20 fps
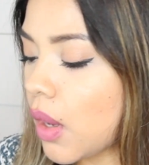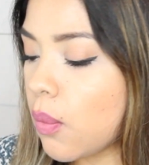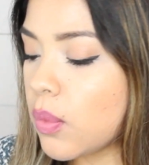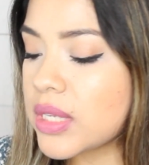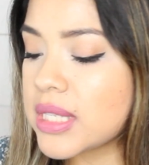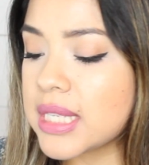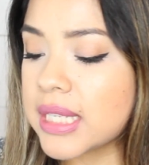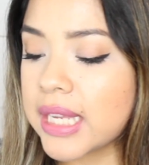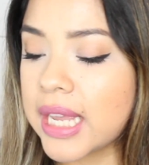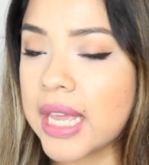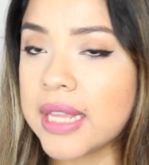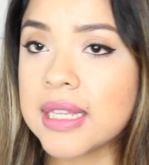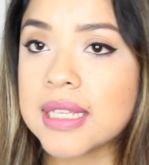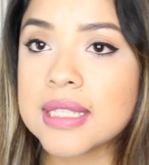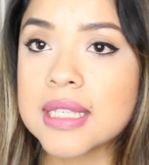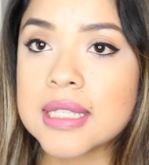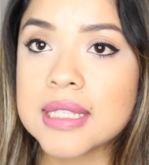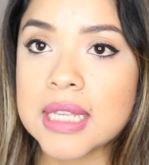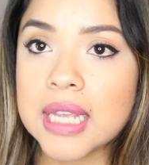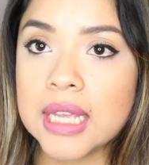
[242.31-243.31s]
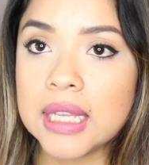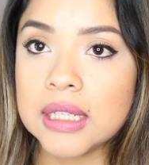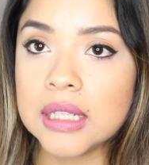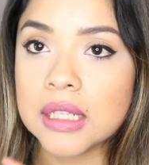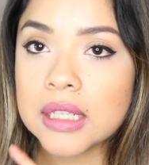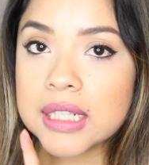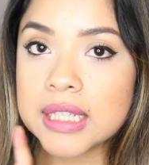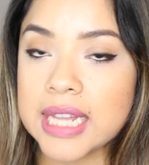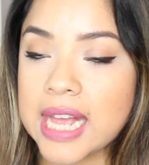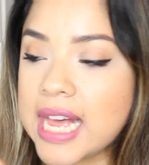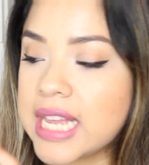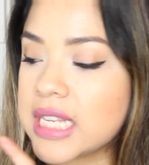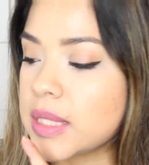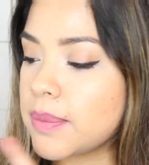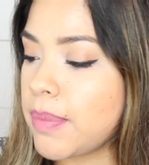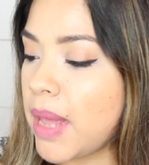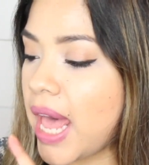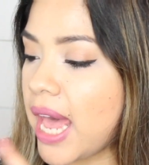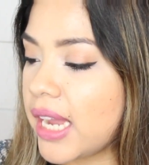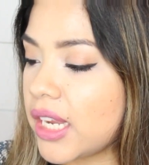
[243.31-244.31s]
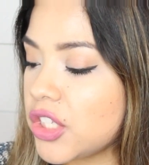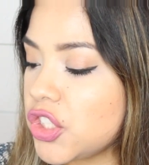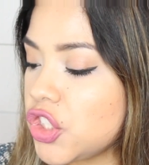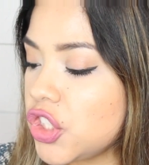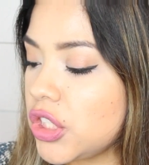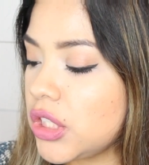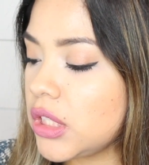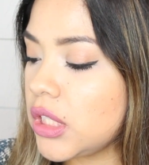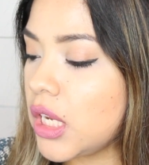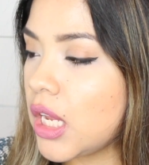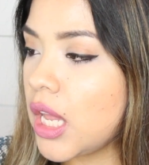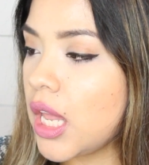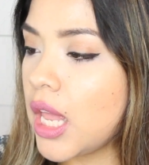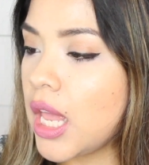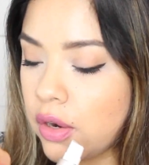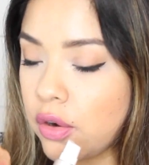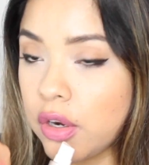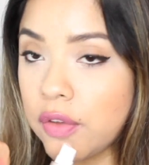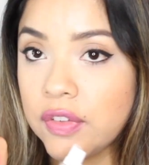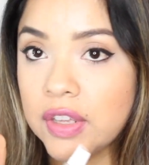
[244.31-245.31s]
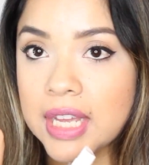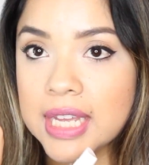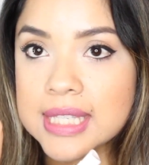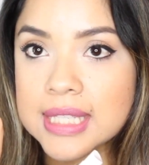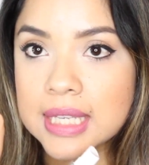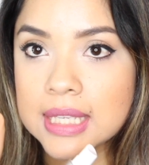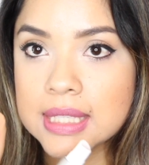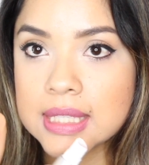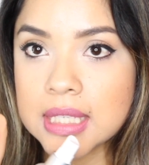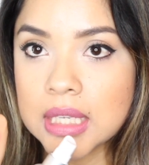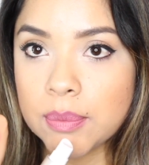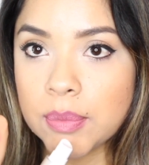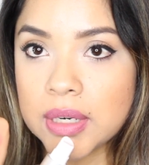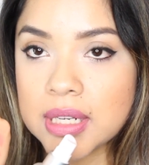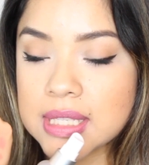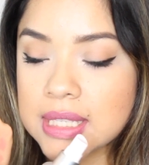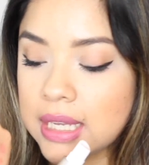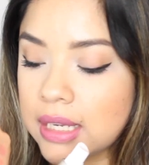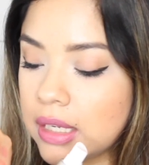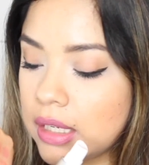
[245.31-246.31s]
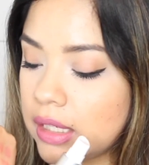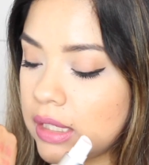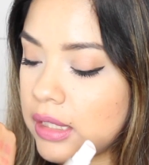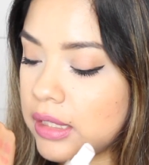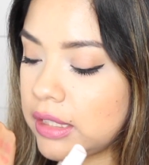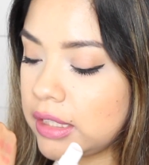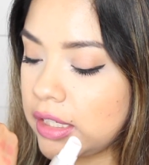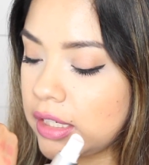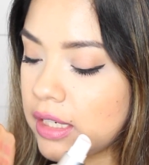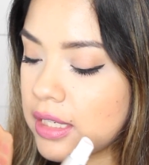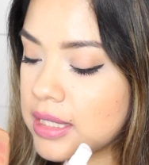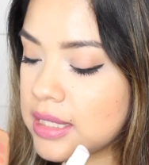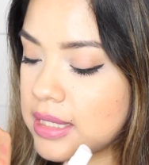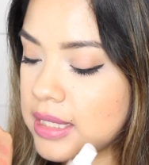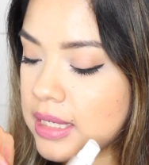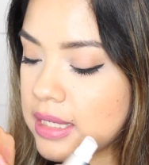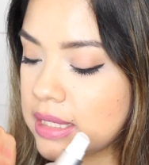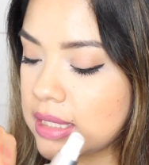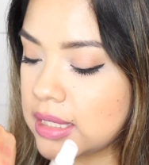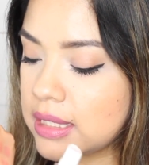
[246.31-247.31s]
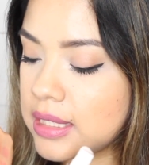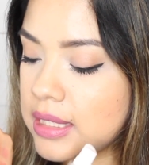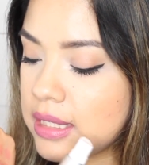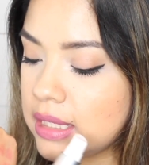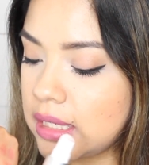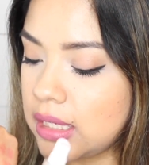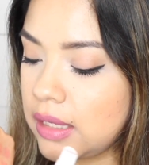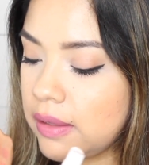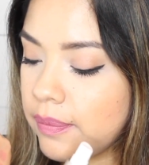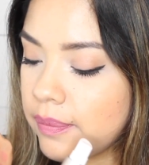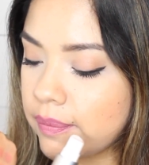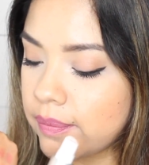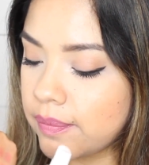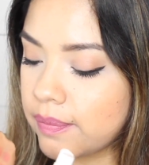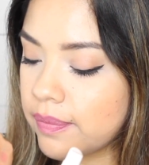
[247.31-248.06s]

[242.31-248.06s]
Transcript: Once again, this is in the glass packaging. I don't know if you guys can see, but it's like a clear consistency.